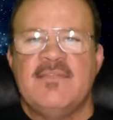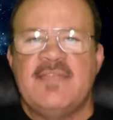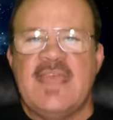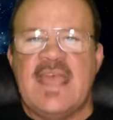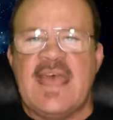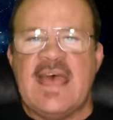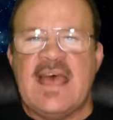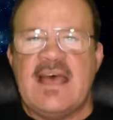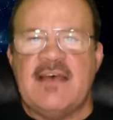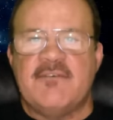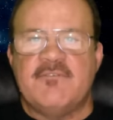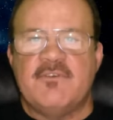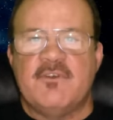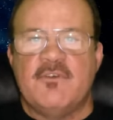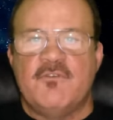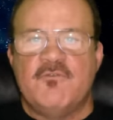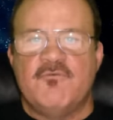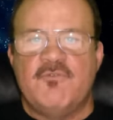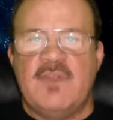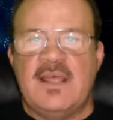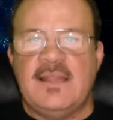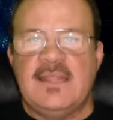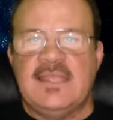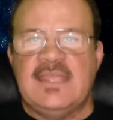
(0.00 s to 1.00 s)
They have
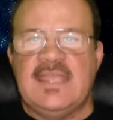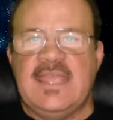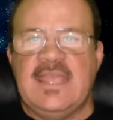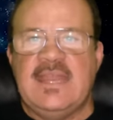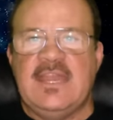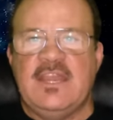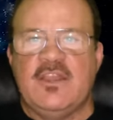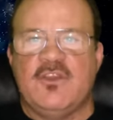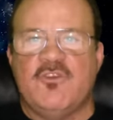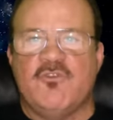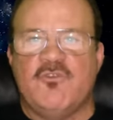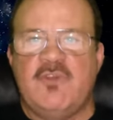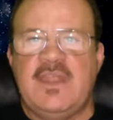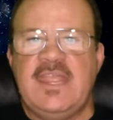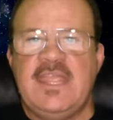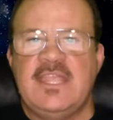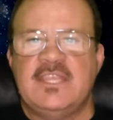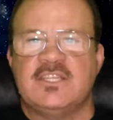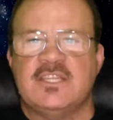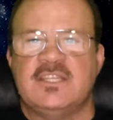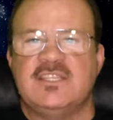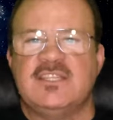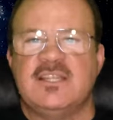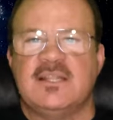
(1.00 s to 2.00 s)
relegated
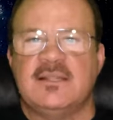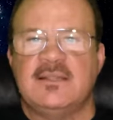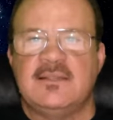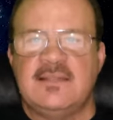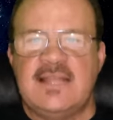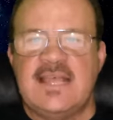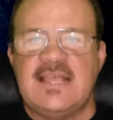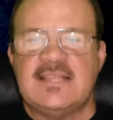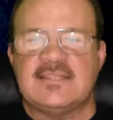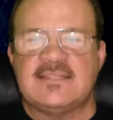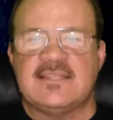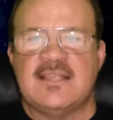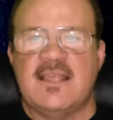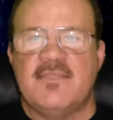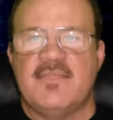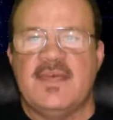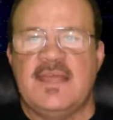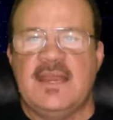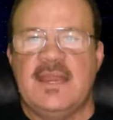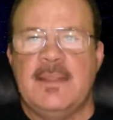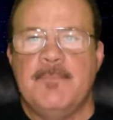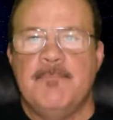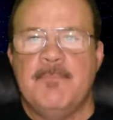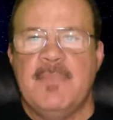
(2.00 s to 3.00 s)
creation to less
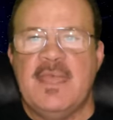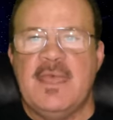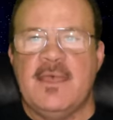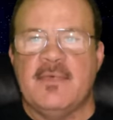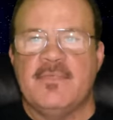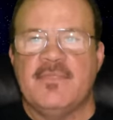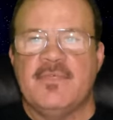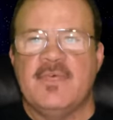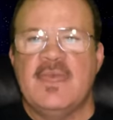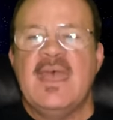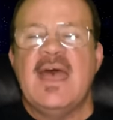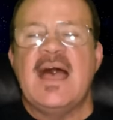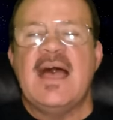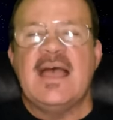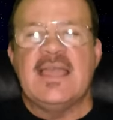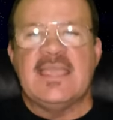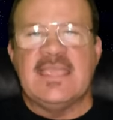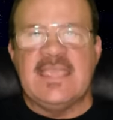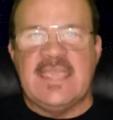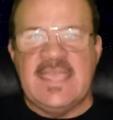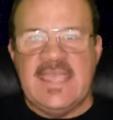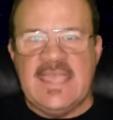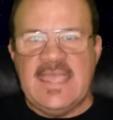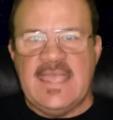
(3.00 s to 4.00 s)
than a myth,
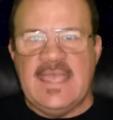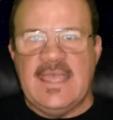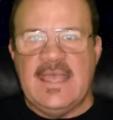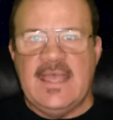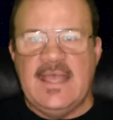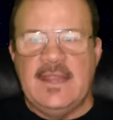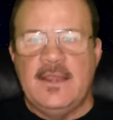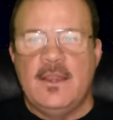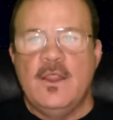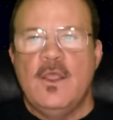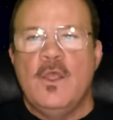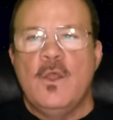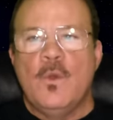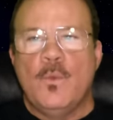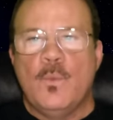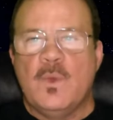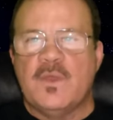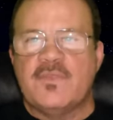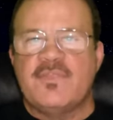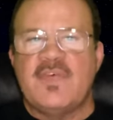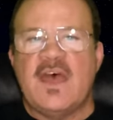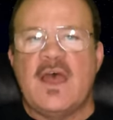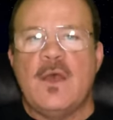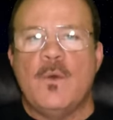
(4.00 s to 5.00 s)
again,
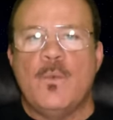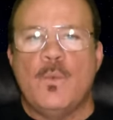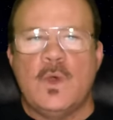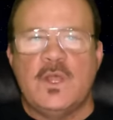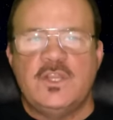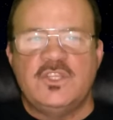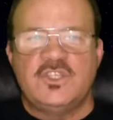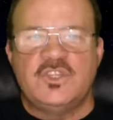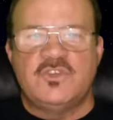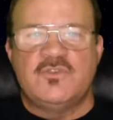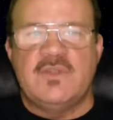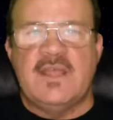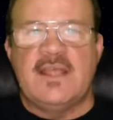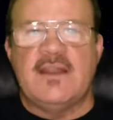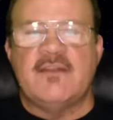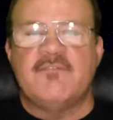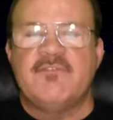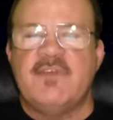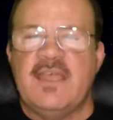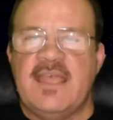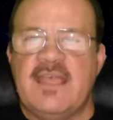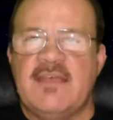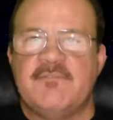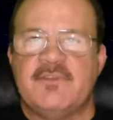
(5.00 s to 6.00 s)
without one shred
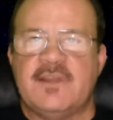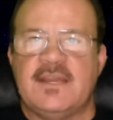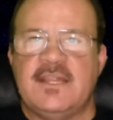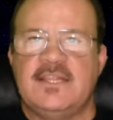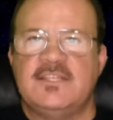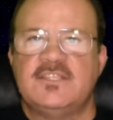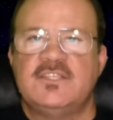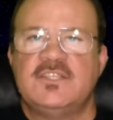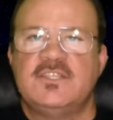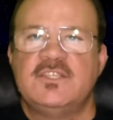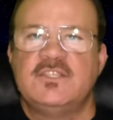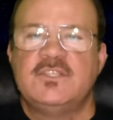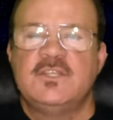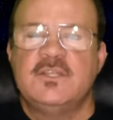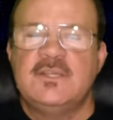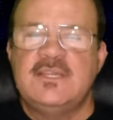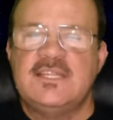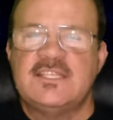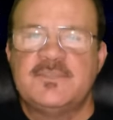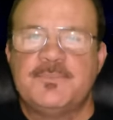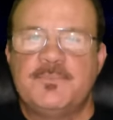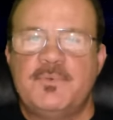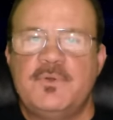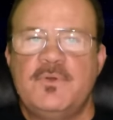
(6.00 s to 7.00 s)
of evidence to
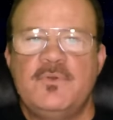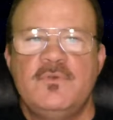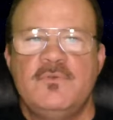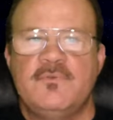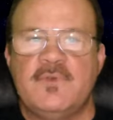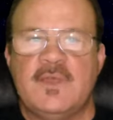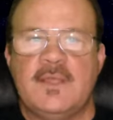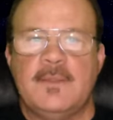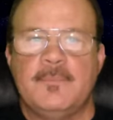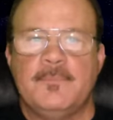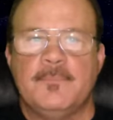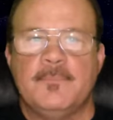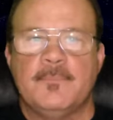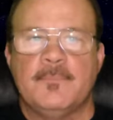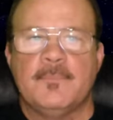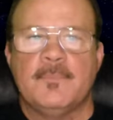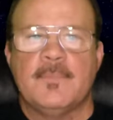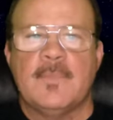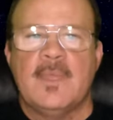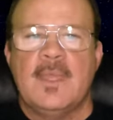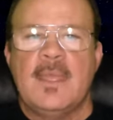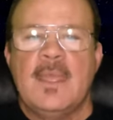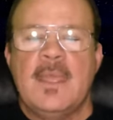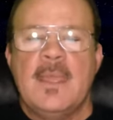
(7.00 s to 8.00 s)
disprove it.
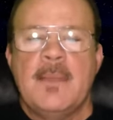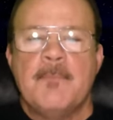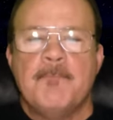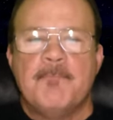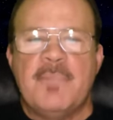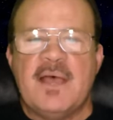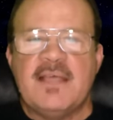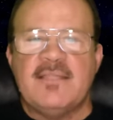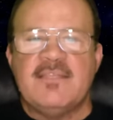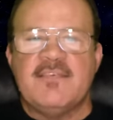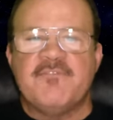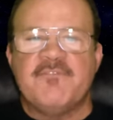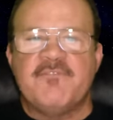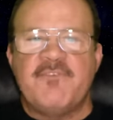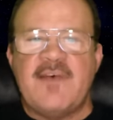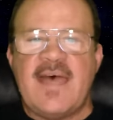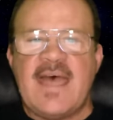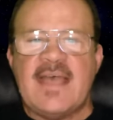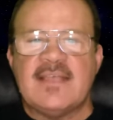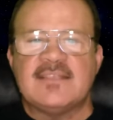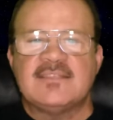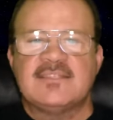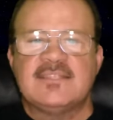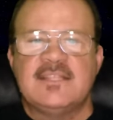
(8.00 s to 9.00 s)
But the
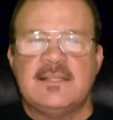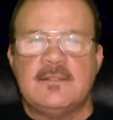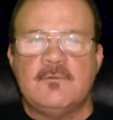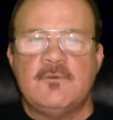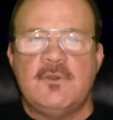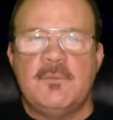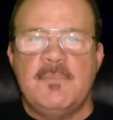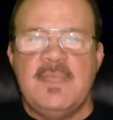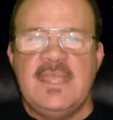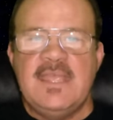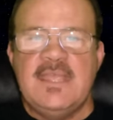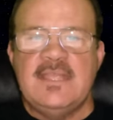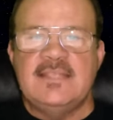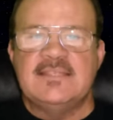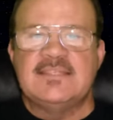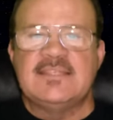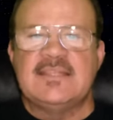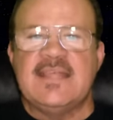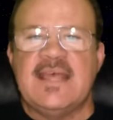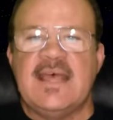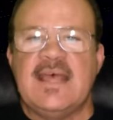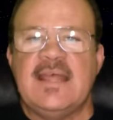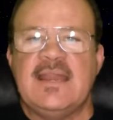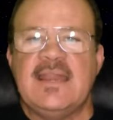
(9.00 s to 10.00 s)
fact still remains
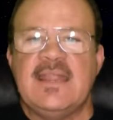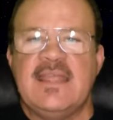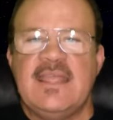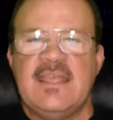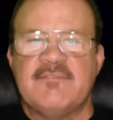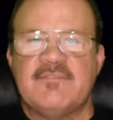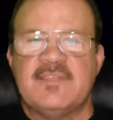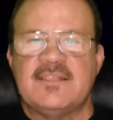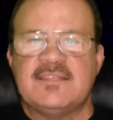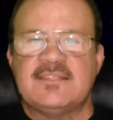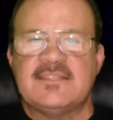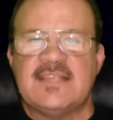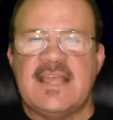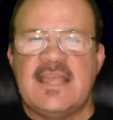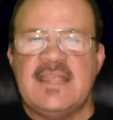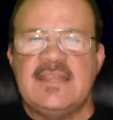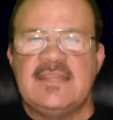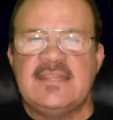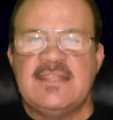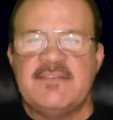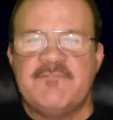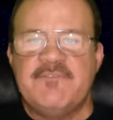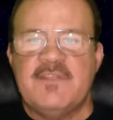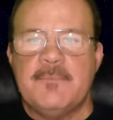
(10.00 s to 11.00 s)
that if the
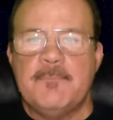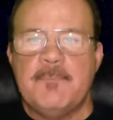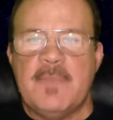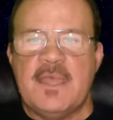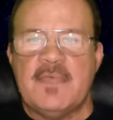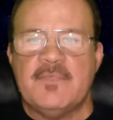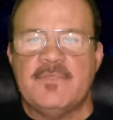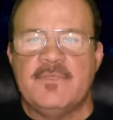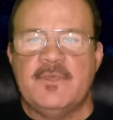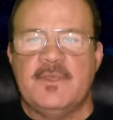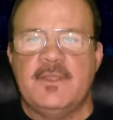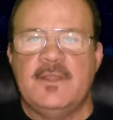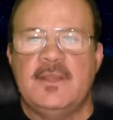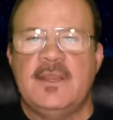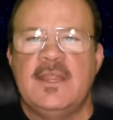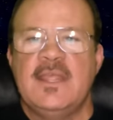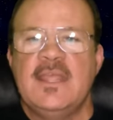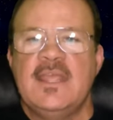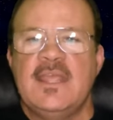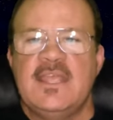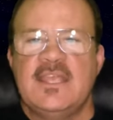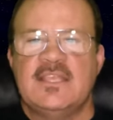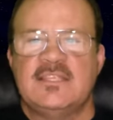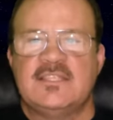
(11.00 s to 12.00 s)
scientific method
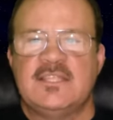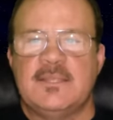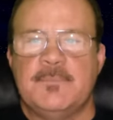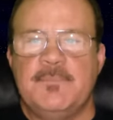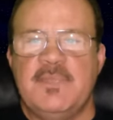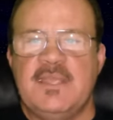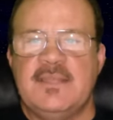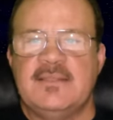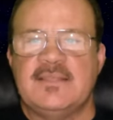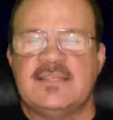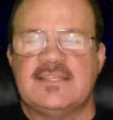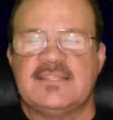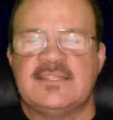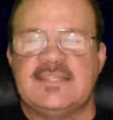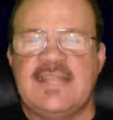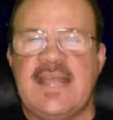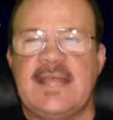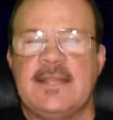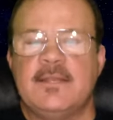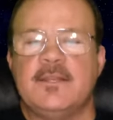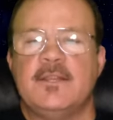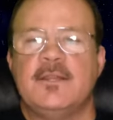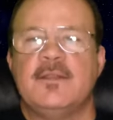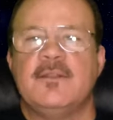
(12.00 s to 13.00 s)
is to be the
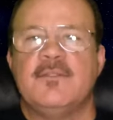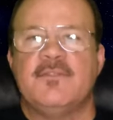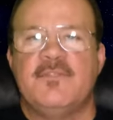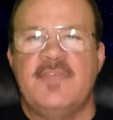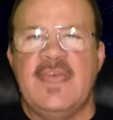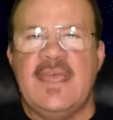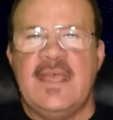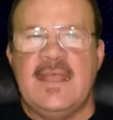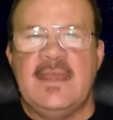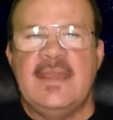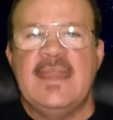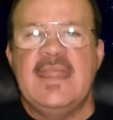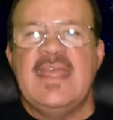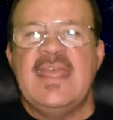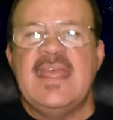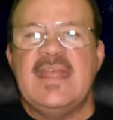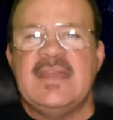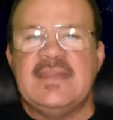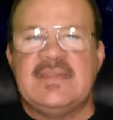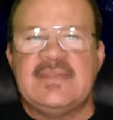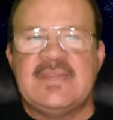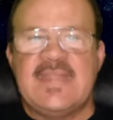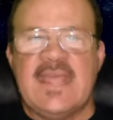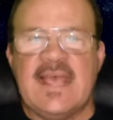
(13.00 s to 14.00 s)
standard, then
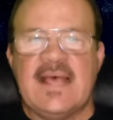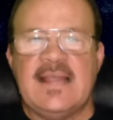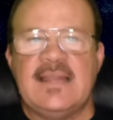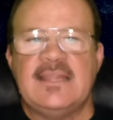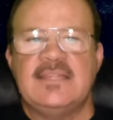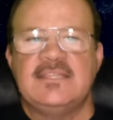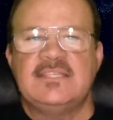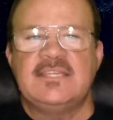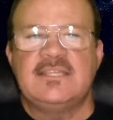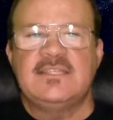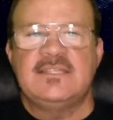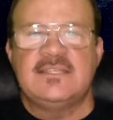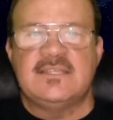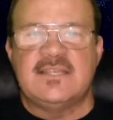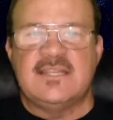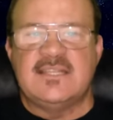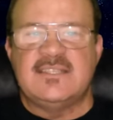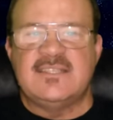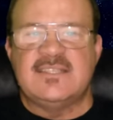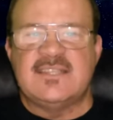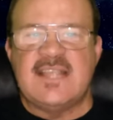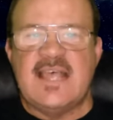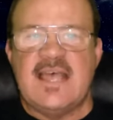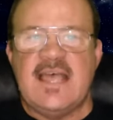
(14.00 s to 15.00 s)
intelligent
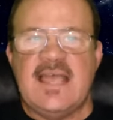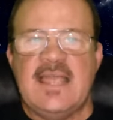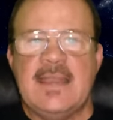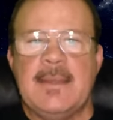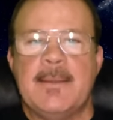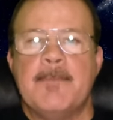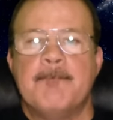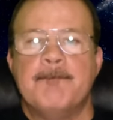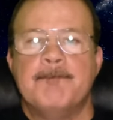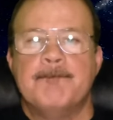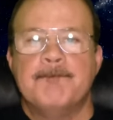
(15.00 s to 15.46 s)
design